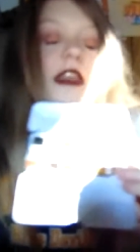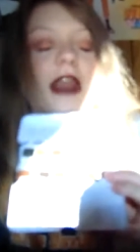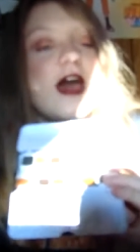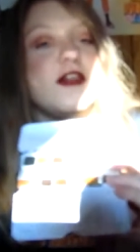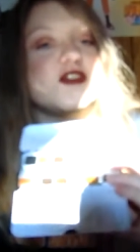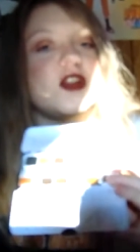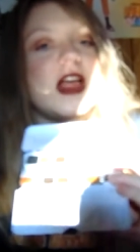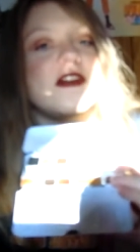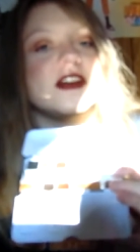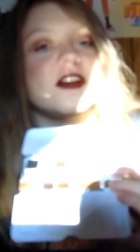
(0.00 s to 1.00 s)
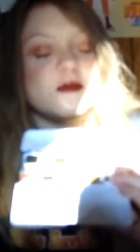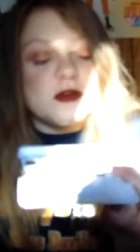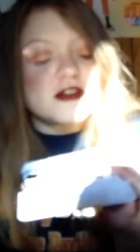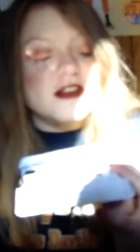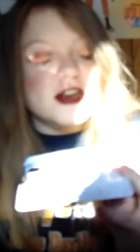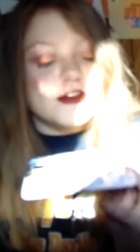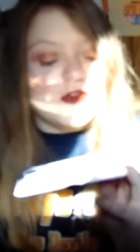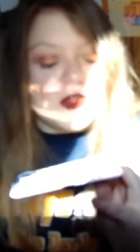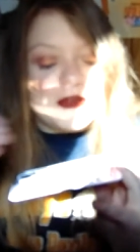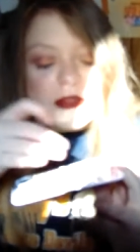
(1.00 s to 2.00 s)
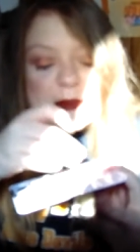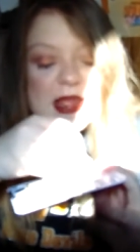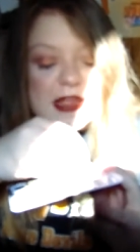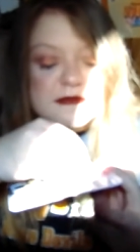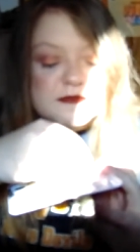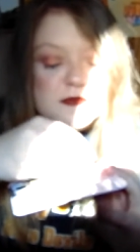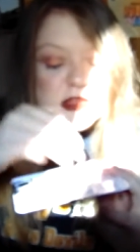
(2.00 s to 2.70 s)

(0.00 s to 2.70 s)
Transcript: Now there's 11 because one decided to fall out of the pan.